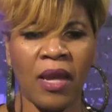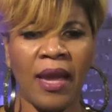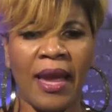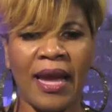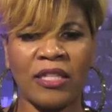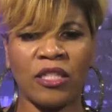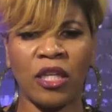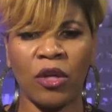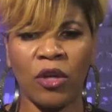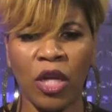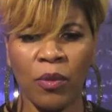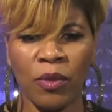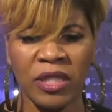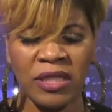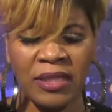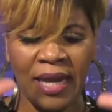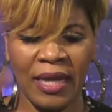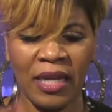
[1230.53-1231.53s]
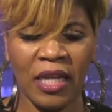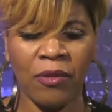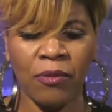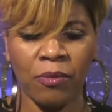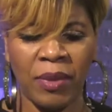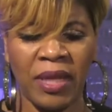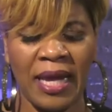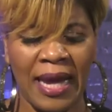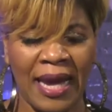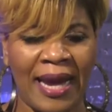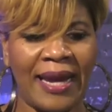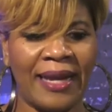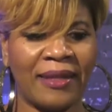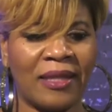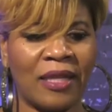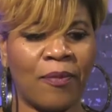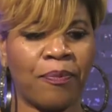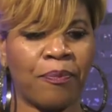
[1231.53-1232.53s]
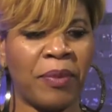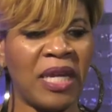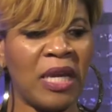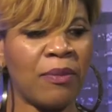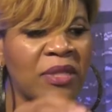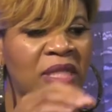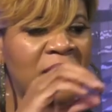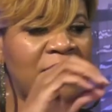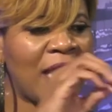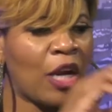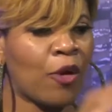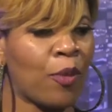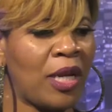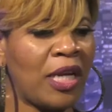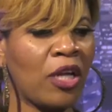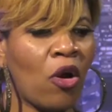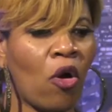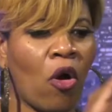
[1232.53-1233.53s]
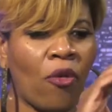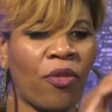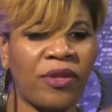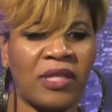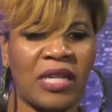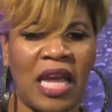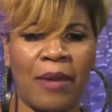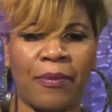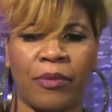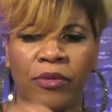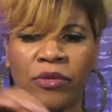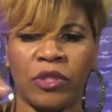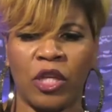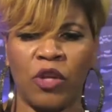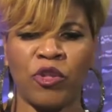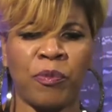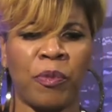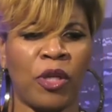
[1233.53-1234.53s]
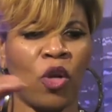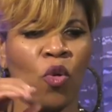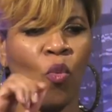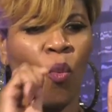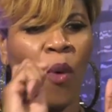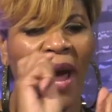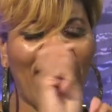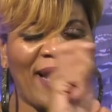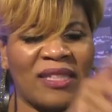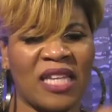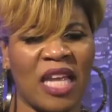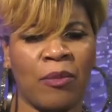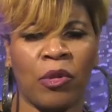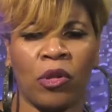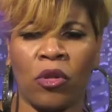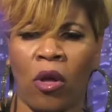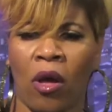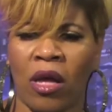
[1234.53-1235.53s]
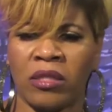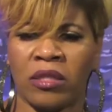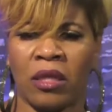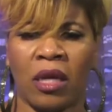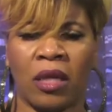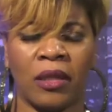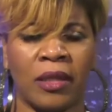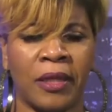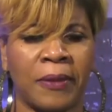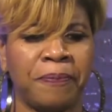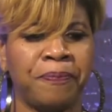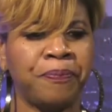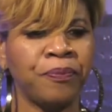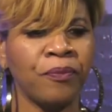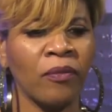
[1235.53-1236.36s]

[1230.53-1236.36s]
And so he was standing behind them, but he was decorating all the tables. He was putting white tablecloths on them.